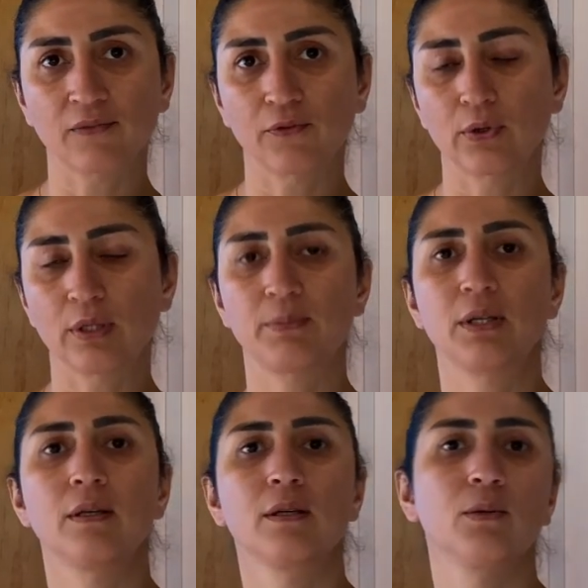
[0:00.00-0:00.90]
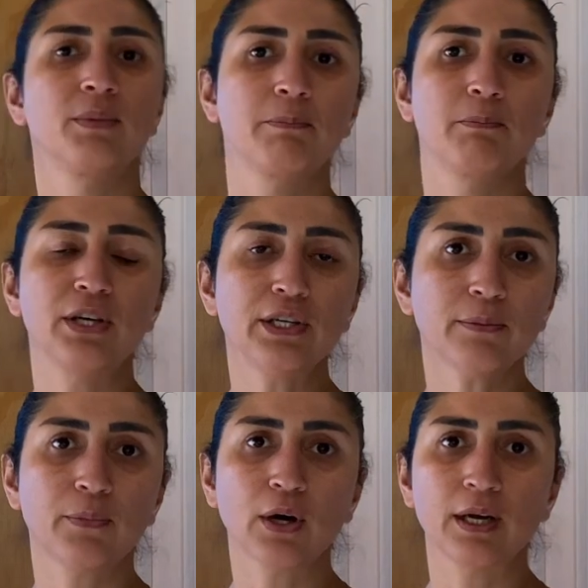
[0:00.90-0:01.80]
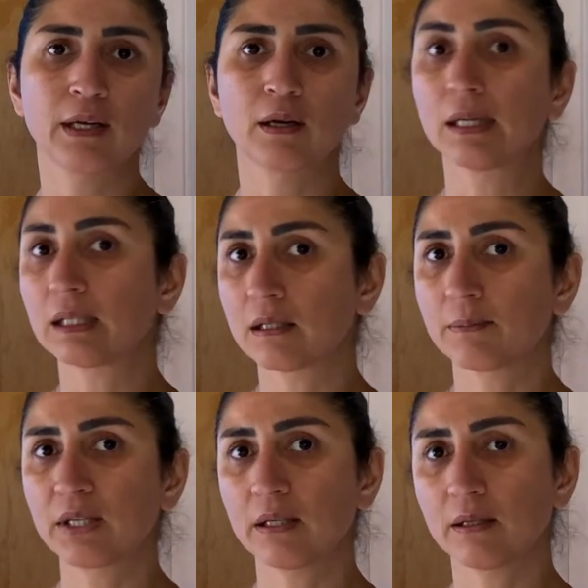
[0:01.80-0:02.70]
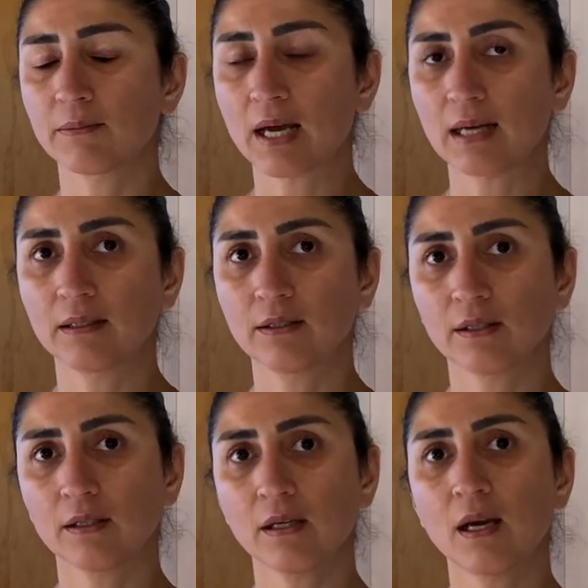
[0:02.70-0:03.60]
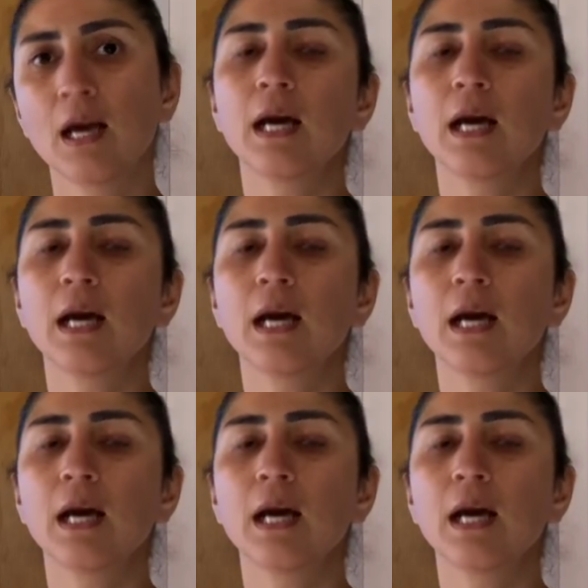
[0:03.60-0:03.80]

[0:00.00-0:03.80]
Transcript: for the building to be built by a licensed building practitioner,